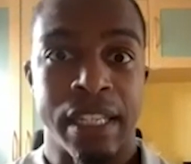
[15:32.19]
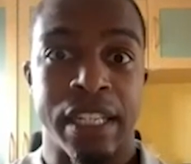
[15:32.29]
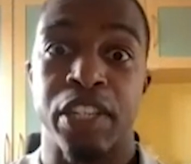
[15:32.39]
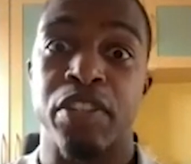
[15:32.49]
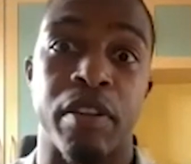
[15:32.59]

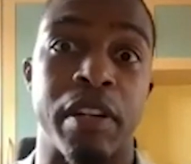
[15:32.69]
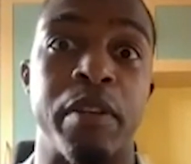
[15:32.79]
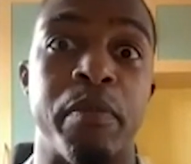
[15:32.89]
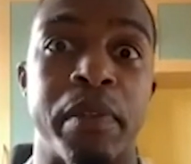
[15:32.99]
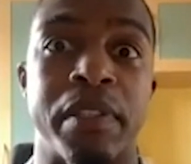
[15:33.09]
They're
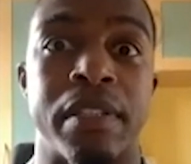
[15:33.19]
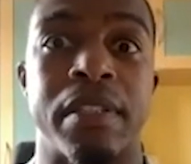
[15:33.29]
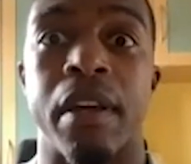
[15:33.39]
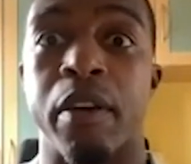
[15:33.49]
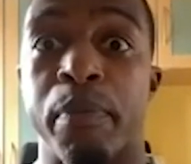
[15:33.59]
struggling with
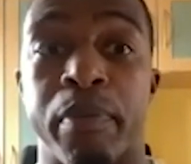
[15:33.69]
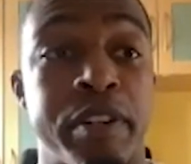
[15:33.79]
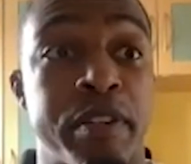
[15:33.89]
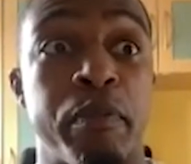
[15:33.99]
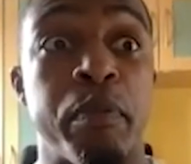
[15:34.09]
societal
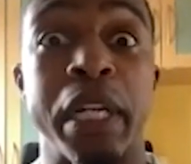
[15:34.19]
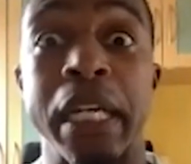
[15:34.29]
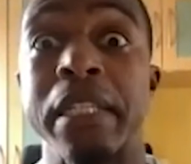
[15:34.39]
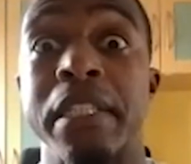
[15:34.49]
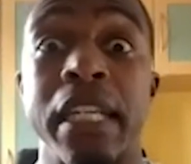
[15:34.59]
pressure of what
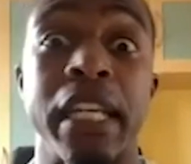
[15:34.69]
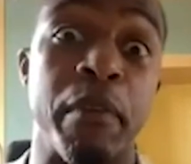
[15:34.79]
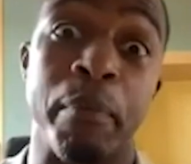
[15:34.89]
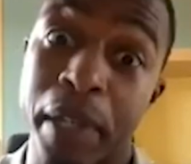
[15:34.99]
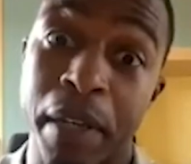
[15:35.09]
it is to
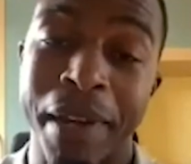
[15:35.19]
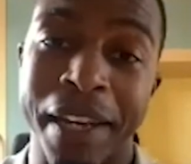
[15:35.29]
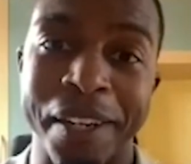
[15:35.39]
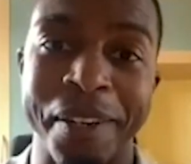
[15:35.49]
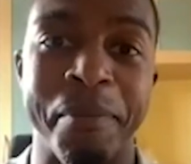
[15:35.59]
even be a
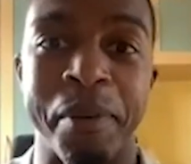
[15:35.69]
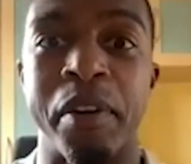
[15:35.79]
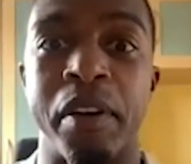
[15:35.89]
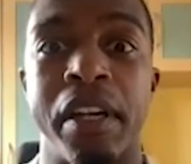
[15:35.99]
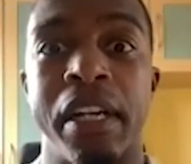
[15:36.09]
man
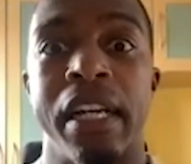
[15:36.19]
anymore.